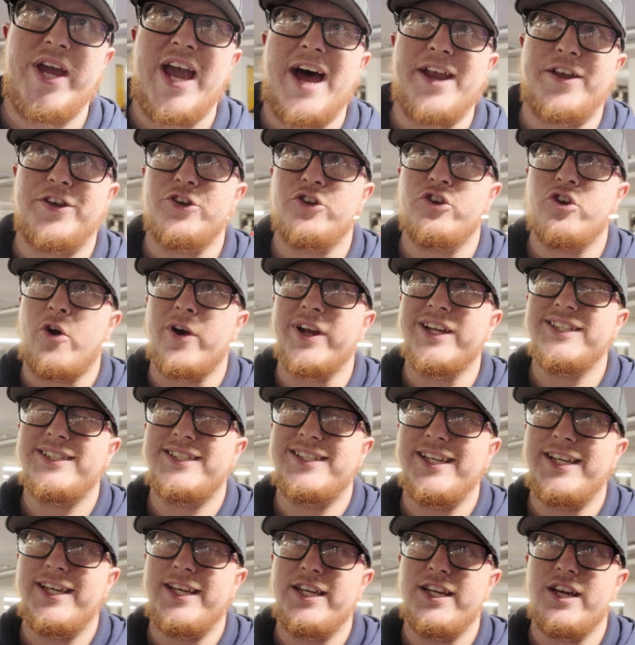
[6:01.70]
We had
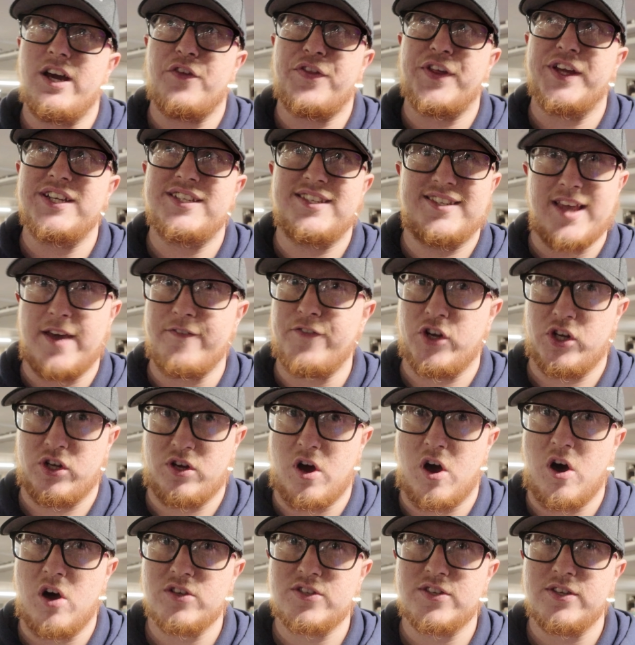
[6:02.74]
97
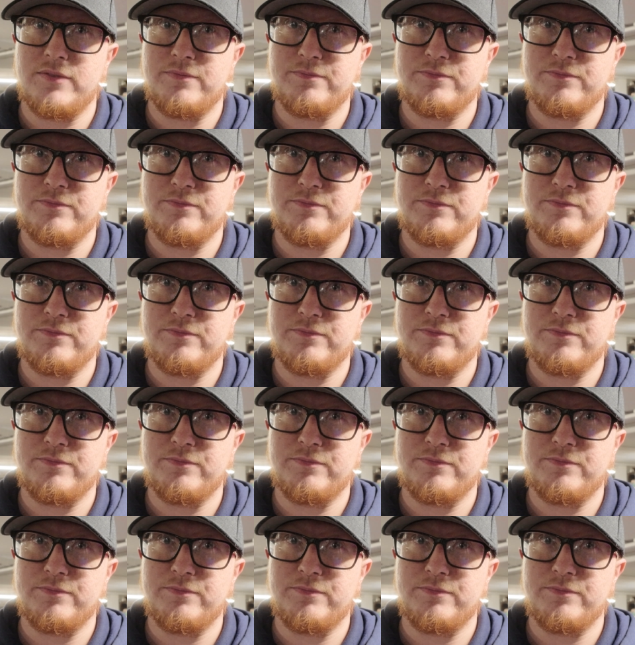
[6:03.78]
cars.